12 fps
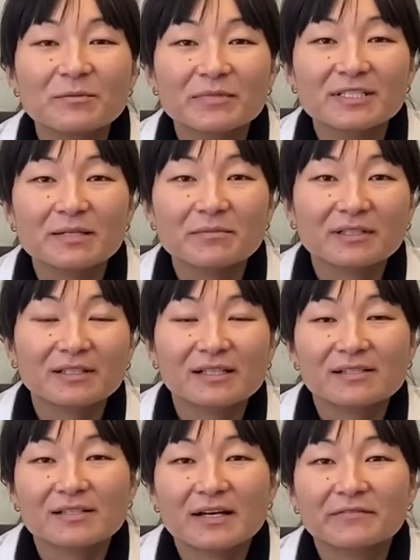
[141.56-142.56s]
but typically
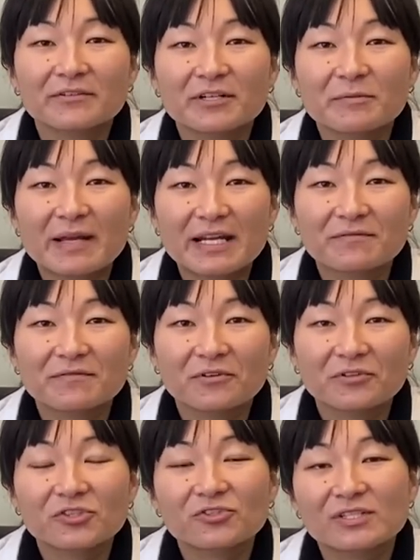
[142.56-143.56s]
it's not very painful
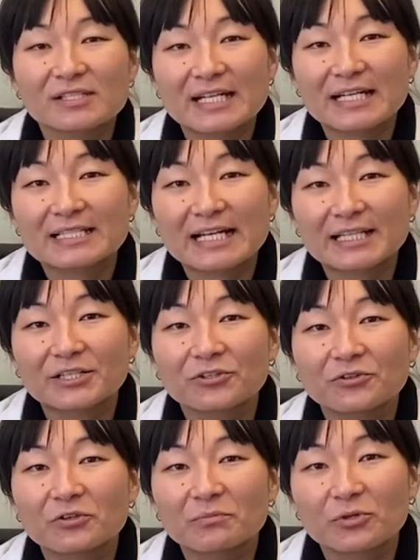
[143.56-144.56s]
and you just take Tylenol
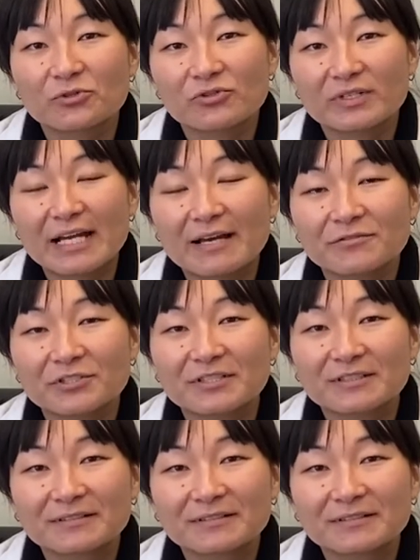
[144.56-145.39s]
or Motrin after.